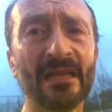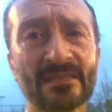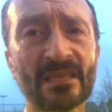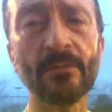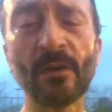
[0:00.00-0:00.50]

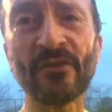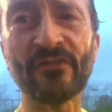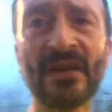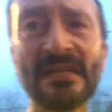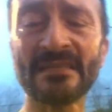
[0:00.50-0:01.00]
So my
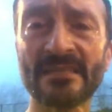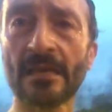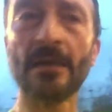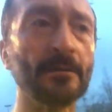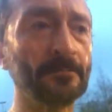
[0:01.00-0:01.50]
friends,
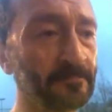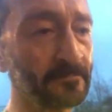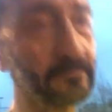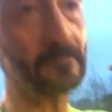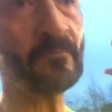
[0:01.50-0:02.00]

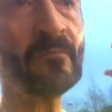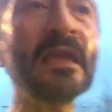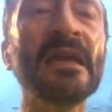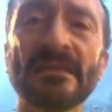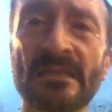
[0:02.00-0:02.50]

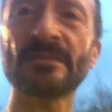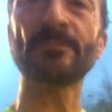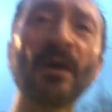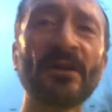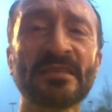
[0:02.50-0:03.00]

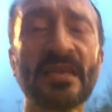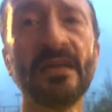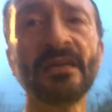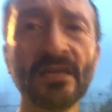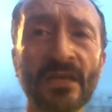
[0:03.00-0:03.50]
despite
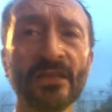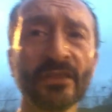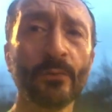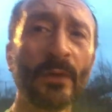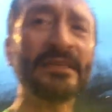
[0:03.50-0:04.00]

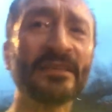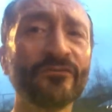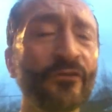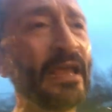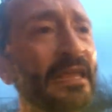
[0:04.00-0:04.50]
the wind
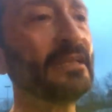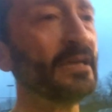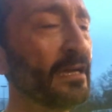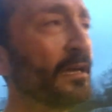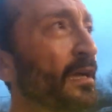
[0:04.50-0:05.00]
and rain,
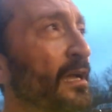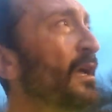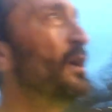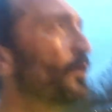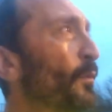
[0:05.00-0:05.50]

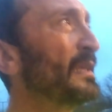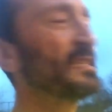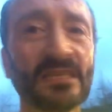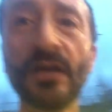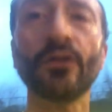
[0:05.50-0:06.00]
we
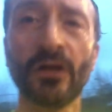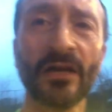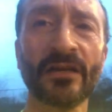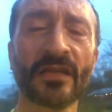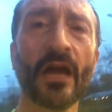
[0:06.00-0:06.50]
still
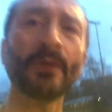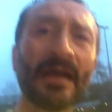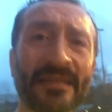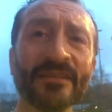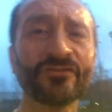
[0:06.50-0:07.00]
go
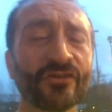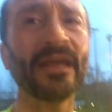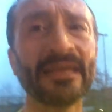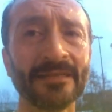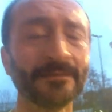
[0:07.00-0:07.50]
out and
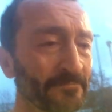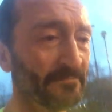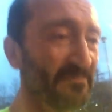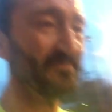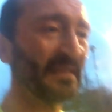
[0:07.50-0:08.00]
train.
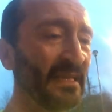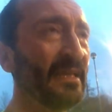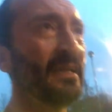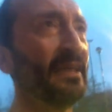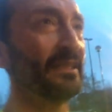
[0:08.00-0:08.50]

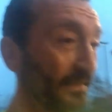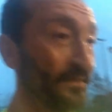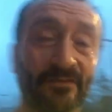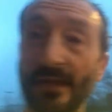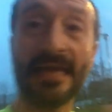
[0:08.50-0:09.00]

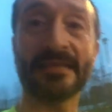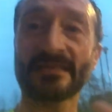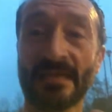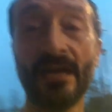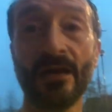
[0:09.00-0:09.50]

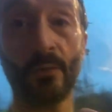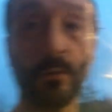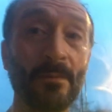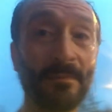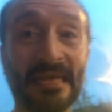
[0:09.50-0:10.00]
That's
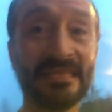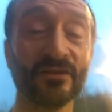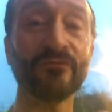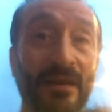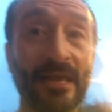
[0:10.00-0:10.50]
what makes
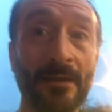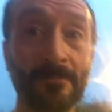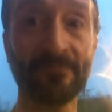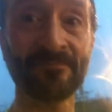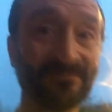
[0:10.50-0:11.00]
a runner.
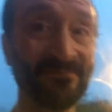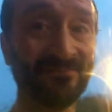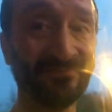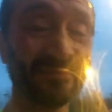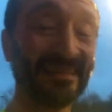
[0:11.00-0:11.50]

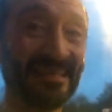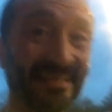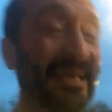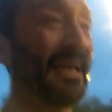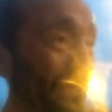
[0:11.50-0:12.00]

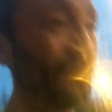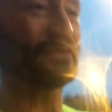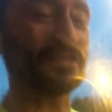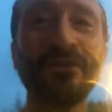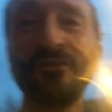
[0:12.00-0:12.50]
And
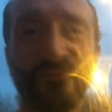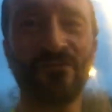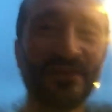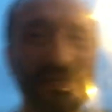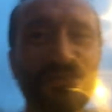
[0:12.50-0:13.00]
also
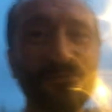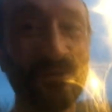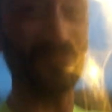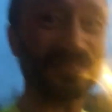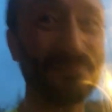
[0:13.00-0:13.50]
finishing
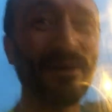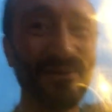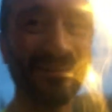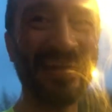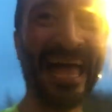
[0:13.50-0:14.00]
with a
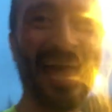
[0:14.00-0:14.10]
smile.